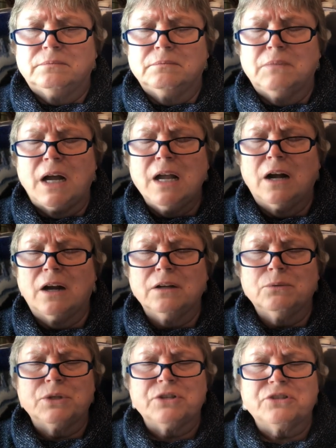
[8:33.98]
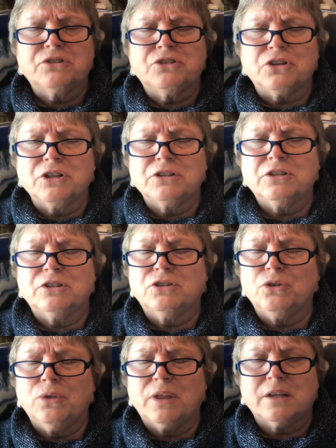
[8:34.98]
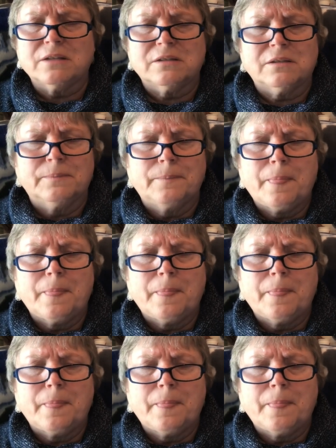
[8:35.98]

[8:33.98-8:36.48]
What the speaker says: my heart was stirred to do this.